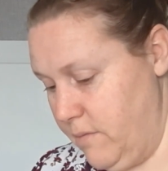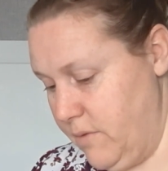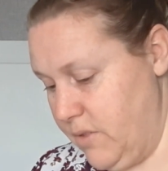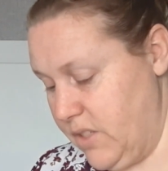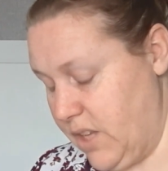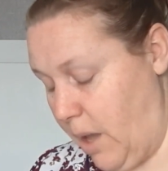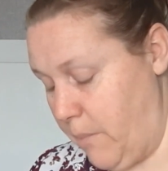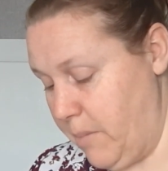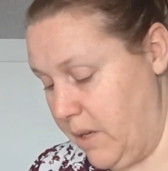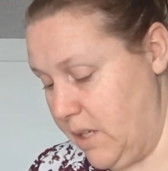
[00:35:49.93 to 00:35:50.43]

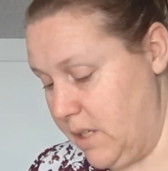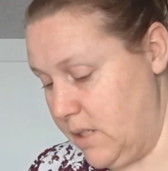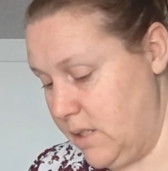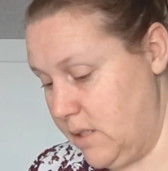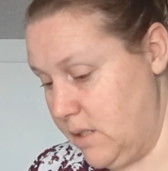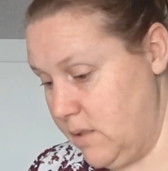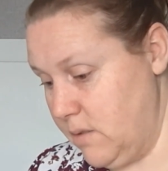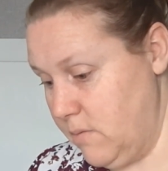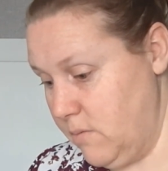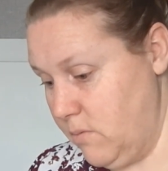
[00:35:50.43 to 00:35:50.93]

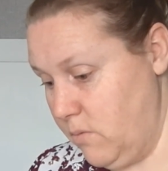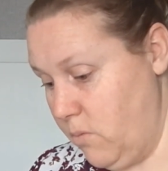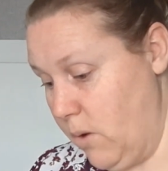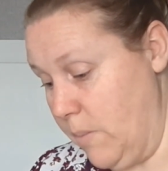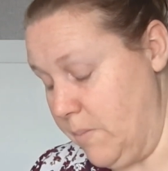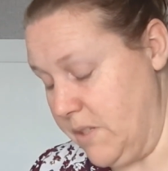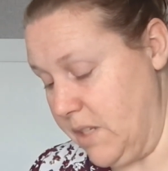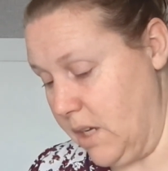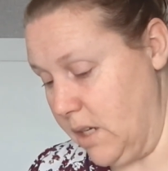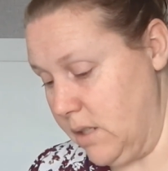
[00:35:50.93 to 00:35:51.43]
Sammy's
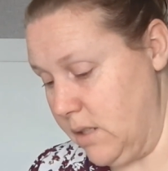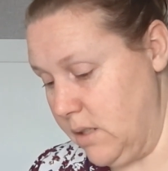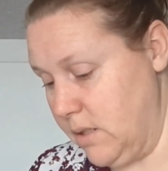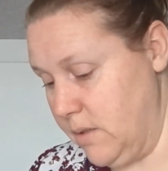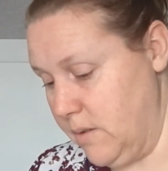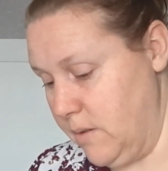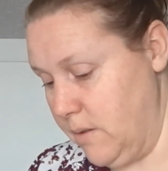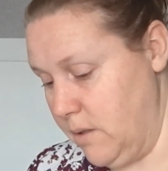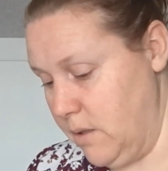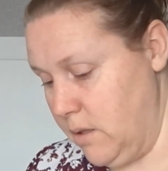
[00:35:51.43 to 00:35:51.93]
website,
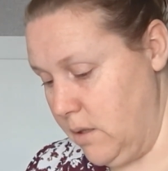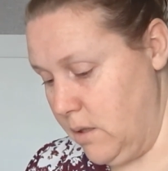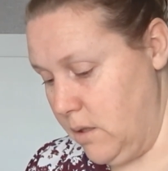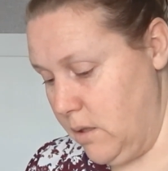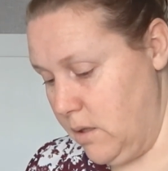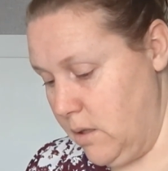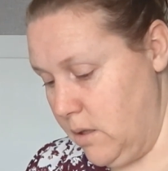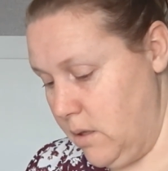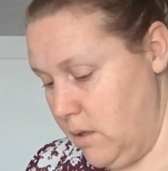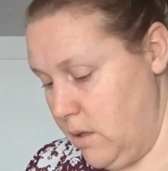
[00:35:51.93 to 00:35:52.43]

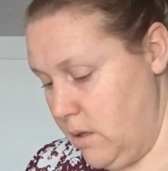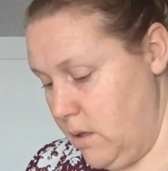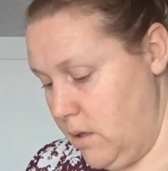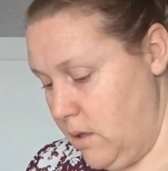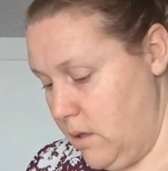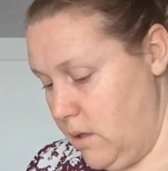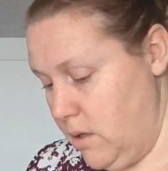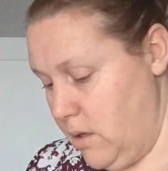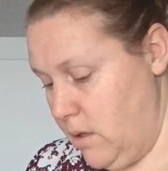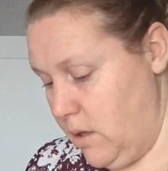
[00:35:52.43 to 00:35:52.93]

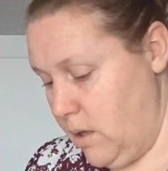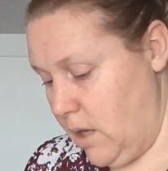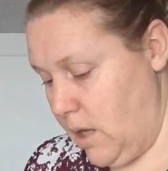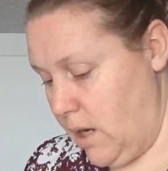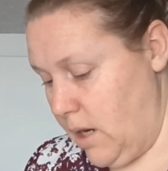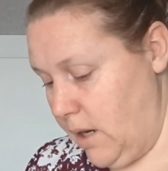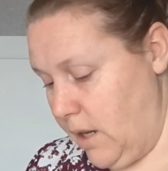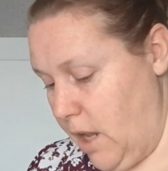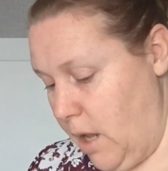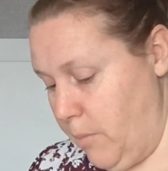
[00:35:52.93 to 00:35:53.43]

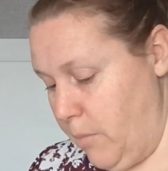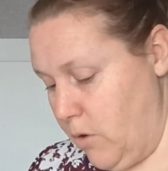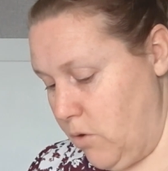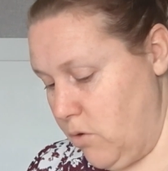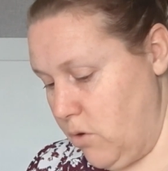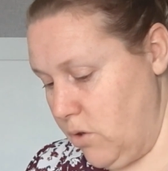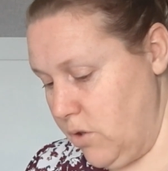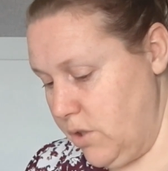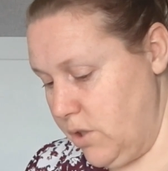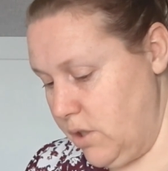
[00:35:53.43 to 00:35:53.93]
and I came
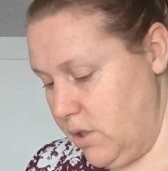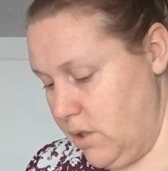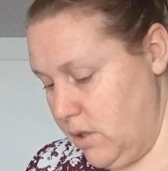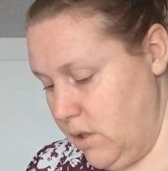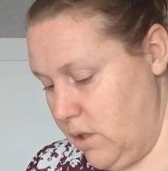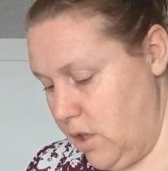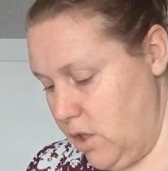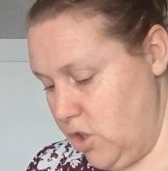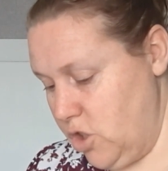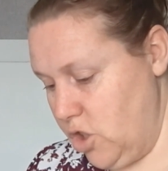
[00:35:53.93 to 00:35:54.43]
across
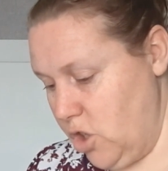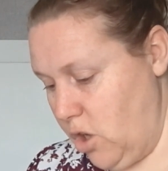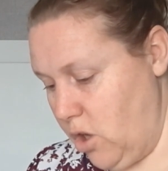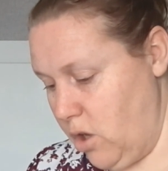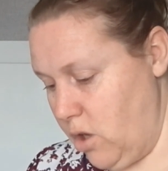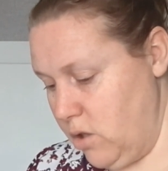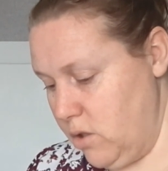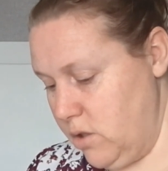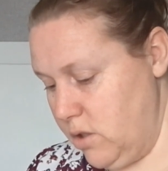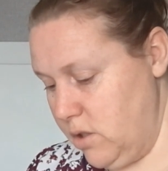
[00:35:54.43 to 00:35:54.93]
a
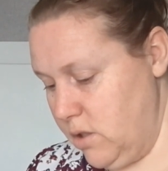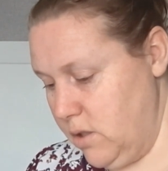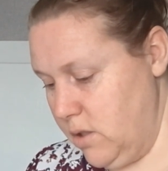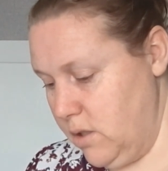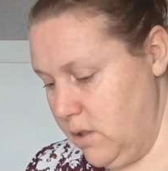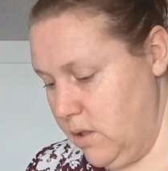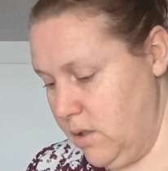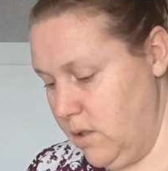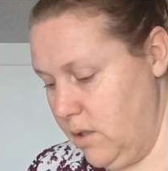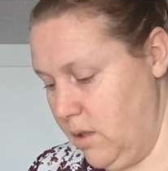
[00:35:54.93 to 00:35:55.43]
chart
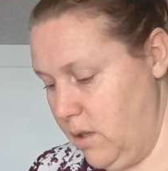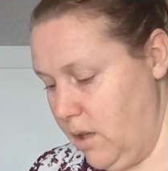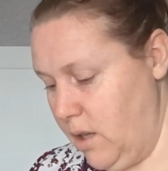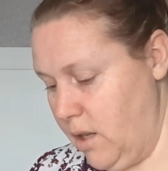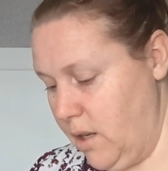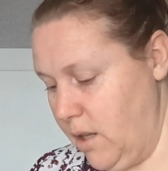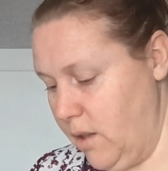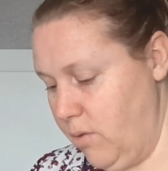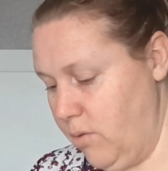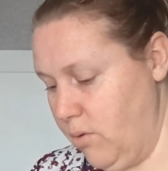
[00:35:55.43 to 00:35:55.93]

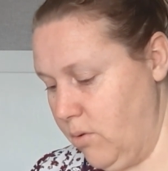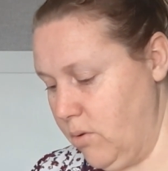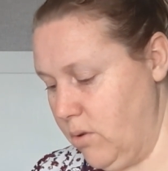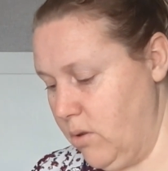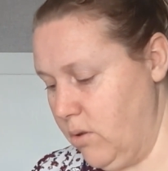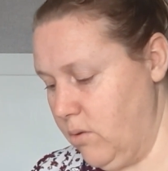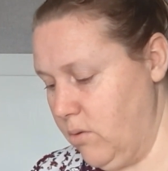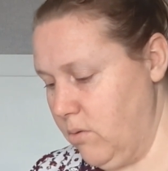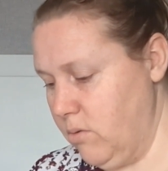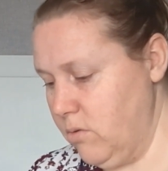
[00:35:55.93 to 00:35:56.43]
and I thought,
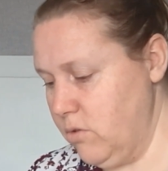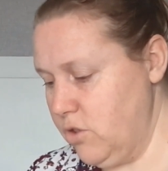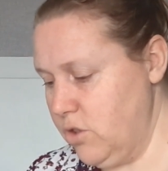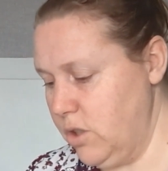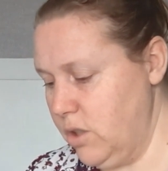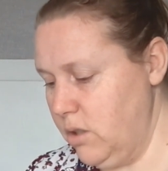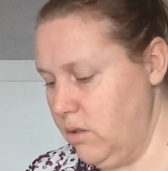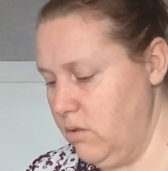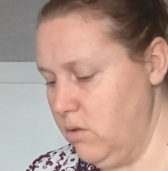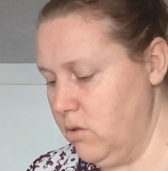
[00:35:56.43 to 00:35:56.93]
oh,
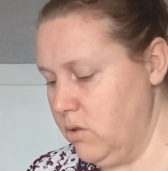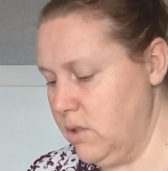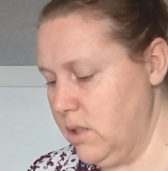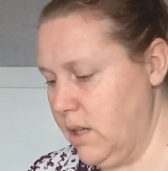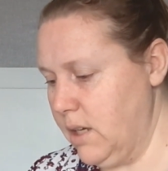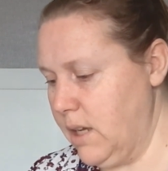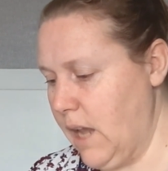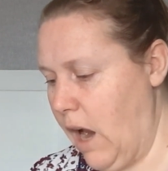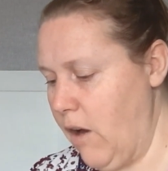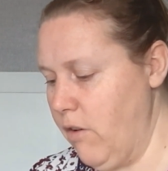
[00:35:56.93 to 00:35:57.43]
she looks
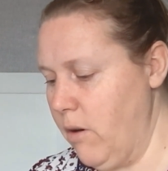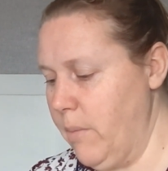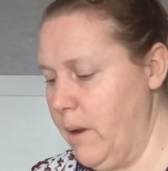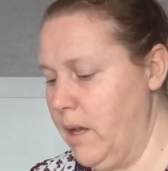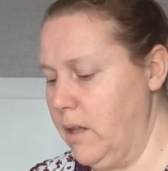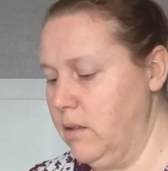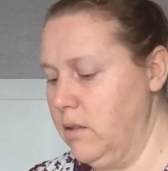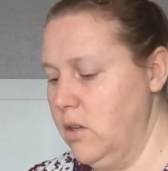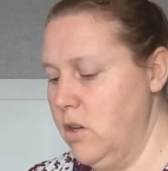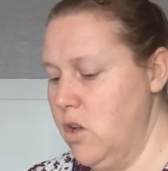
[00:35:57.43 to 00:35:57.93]
like
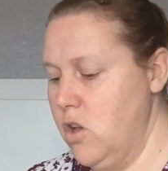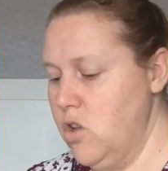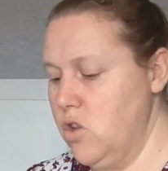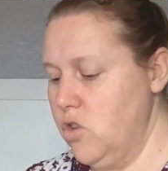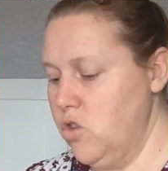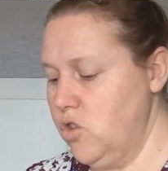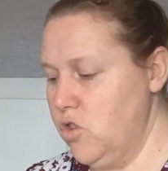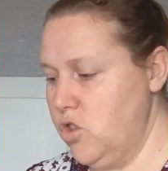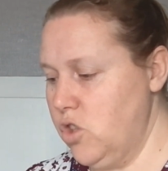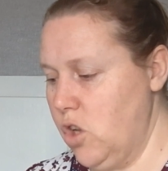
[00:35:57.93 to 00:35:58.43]
Caramel.
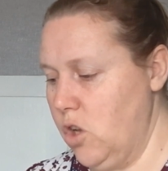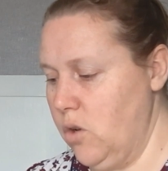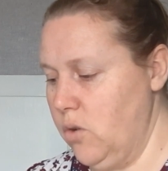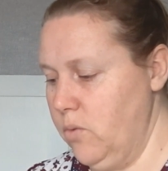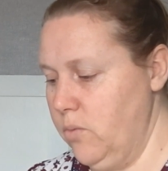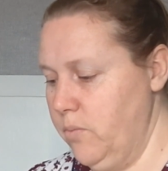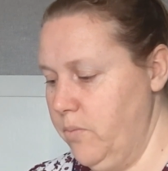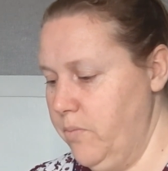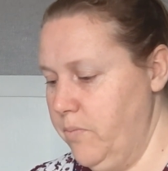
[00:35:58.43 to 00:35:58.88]
So